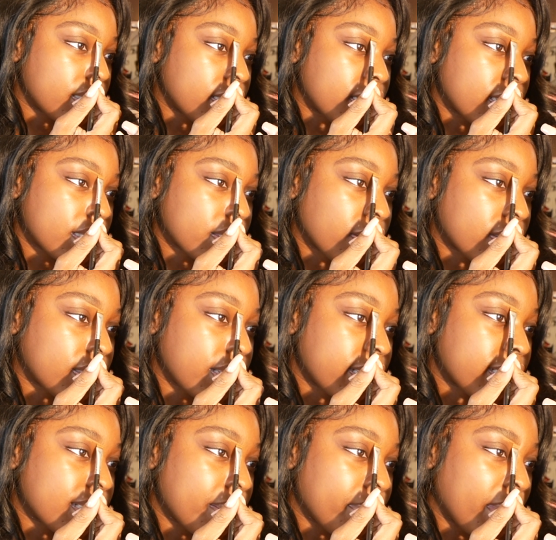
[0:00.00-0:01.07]
This got
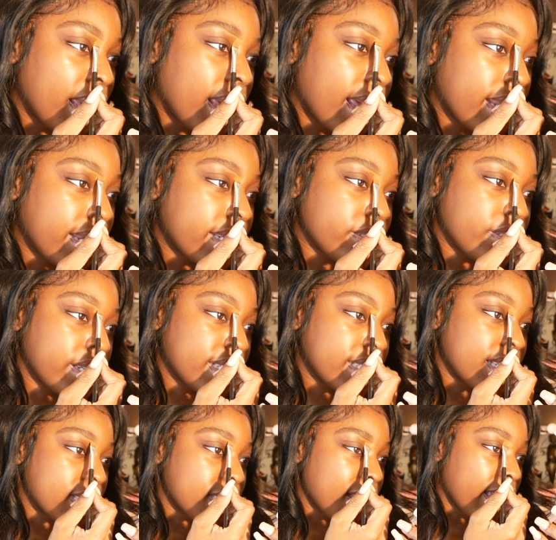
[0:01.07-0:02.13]
sent to me and literally
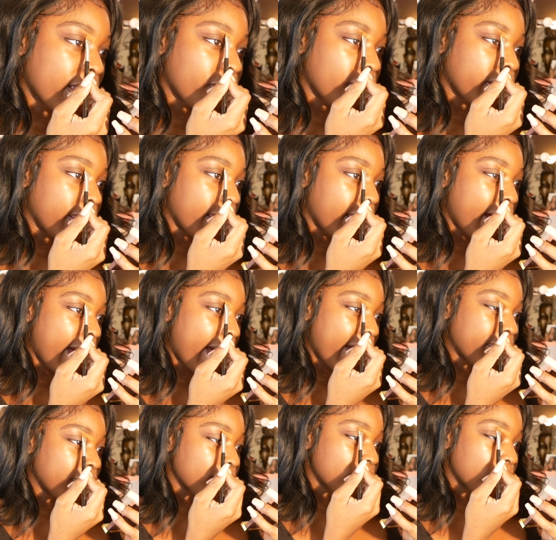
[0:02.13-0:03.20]
since I got it, I
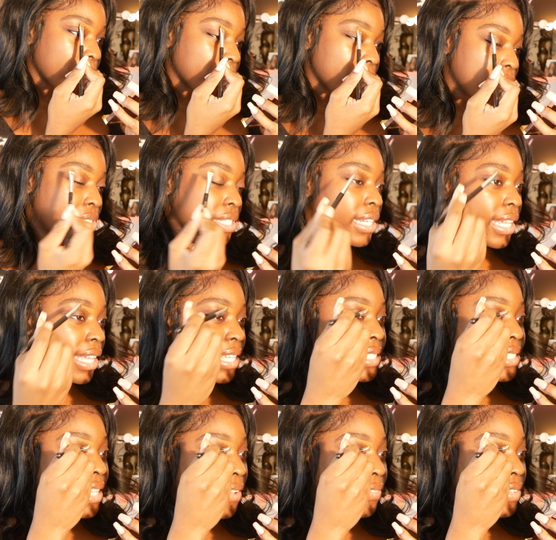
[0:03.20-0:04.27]
haven't stopped using it.
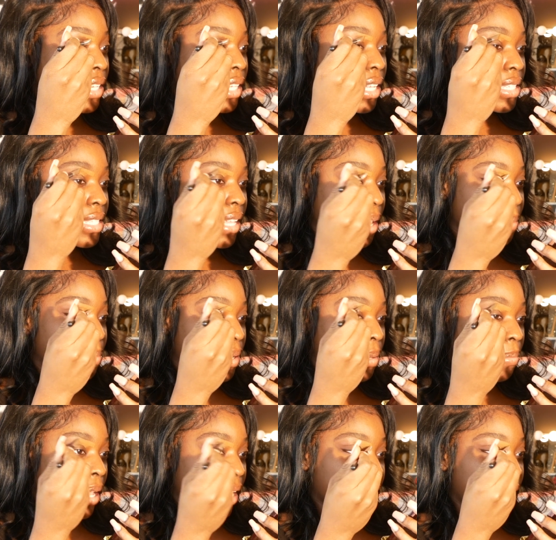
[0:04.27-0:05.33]
It's definitely a staple in
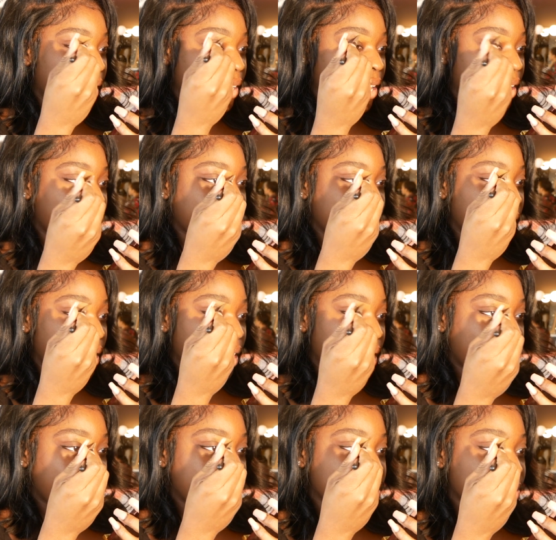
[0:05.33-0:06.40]
my kit now.
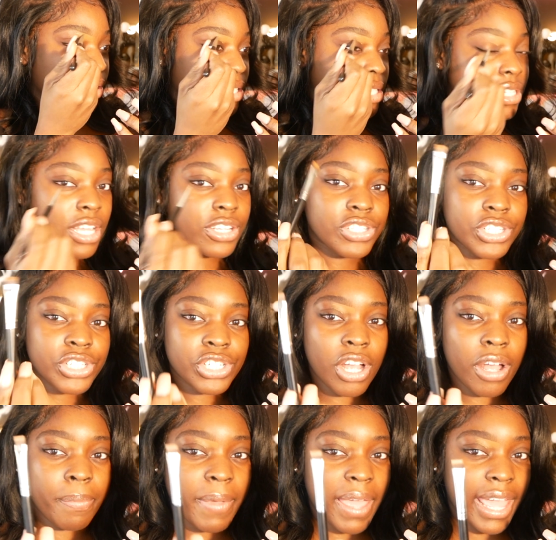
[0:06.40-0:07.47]
It's got such a
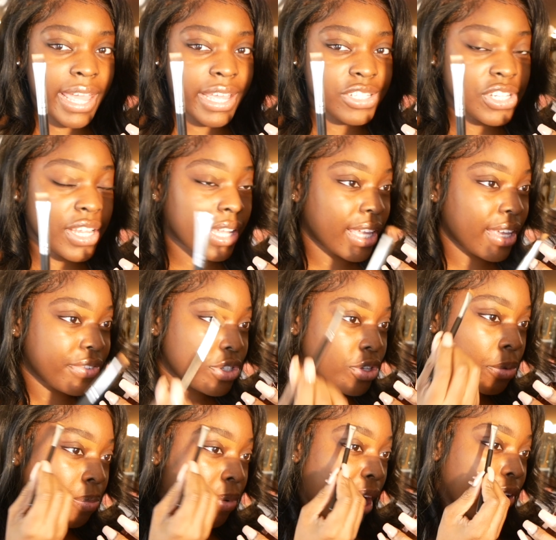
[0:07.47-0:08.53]
sharp edge. It gives
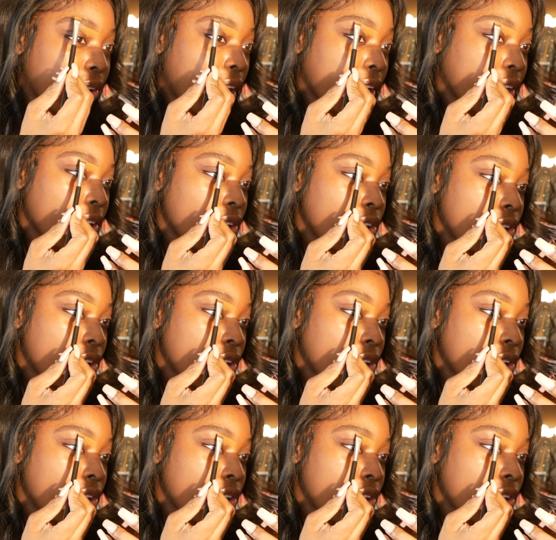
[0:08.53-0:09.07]
your brow like